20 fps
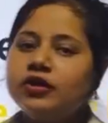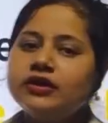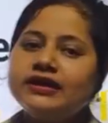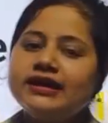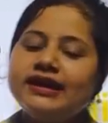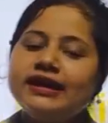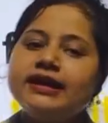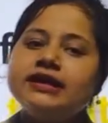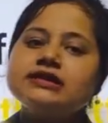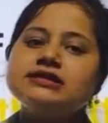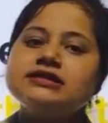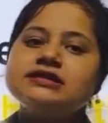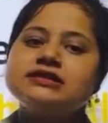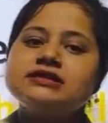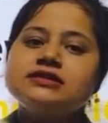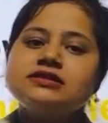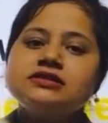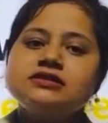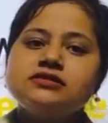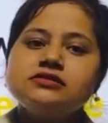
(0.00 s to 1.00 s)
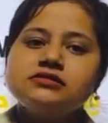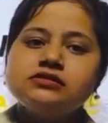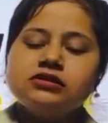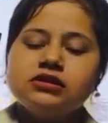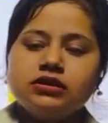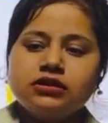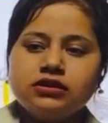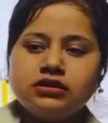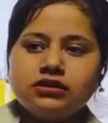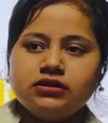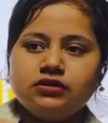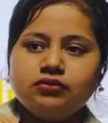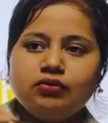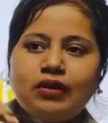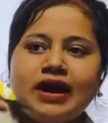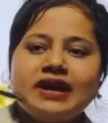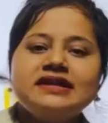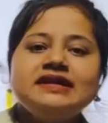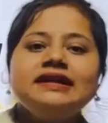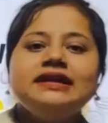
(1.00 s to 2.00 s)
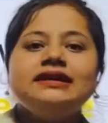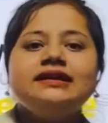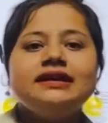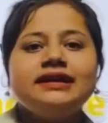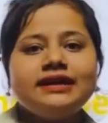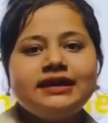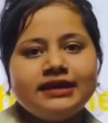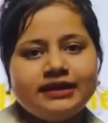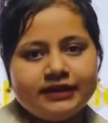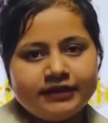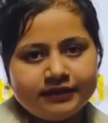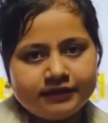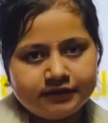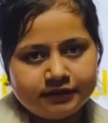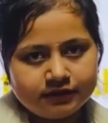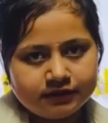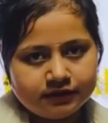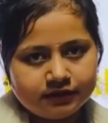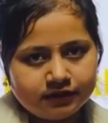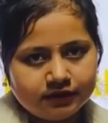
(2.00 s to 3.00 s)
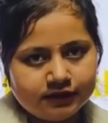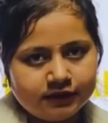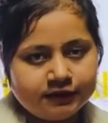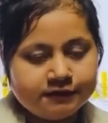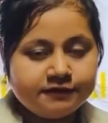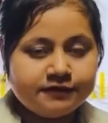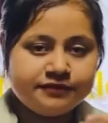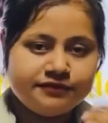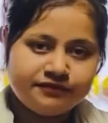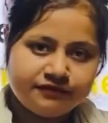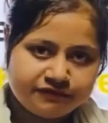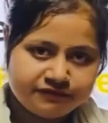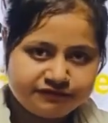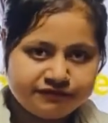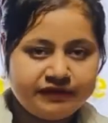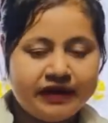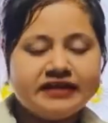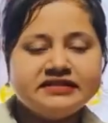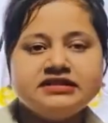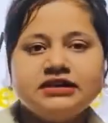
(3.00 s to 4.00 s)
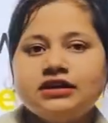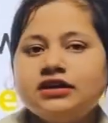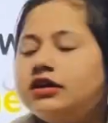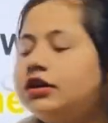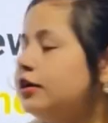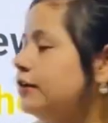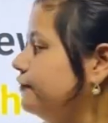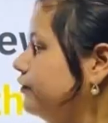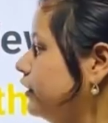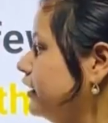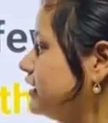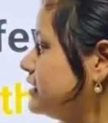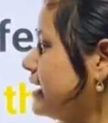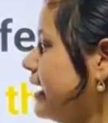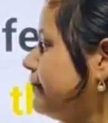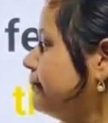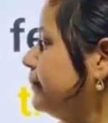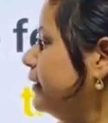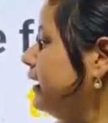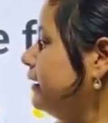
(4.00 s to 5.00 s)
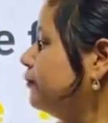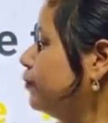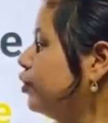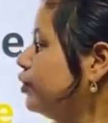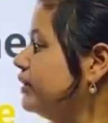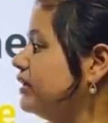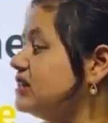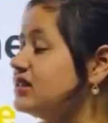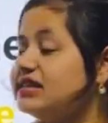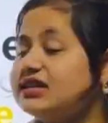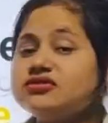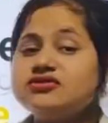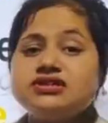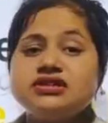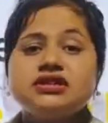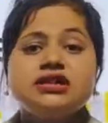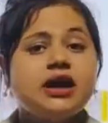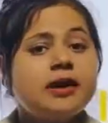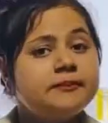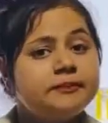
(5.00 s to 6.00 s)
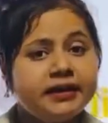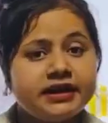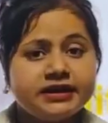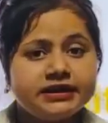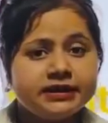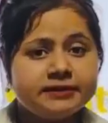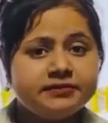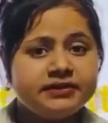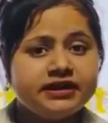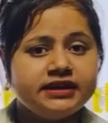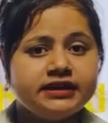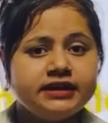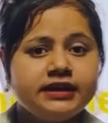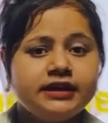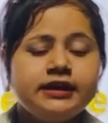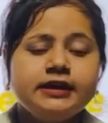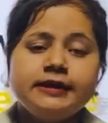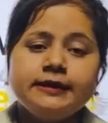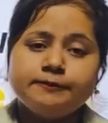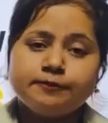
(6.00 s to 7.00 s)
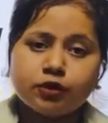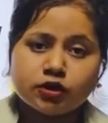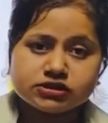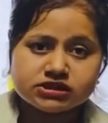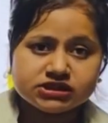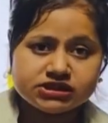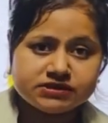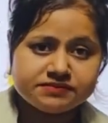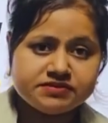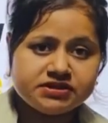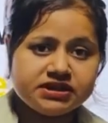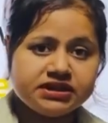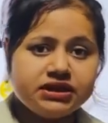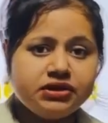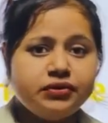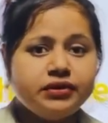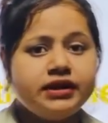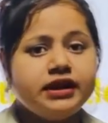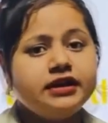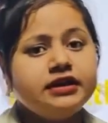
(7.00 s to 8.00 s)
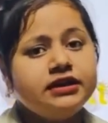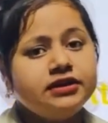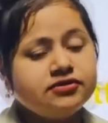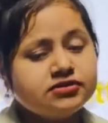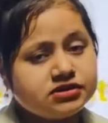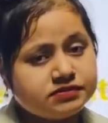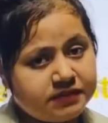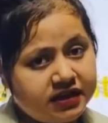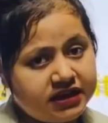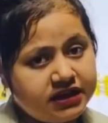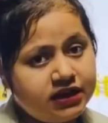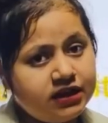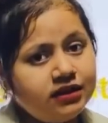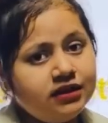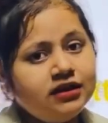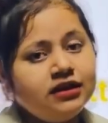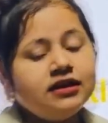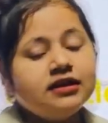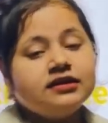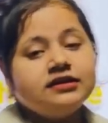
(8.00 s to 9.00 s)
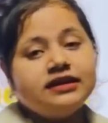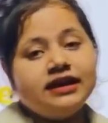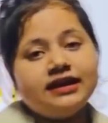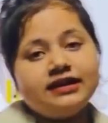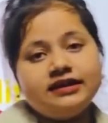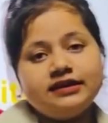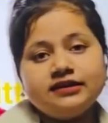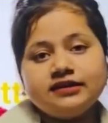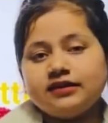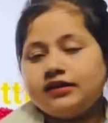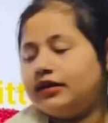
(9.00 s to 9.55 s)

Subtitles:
is 1 degree further. For example, more is used in comparative degree. Positive degree we can use many. Then in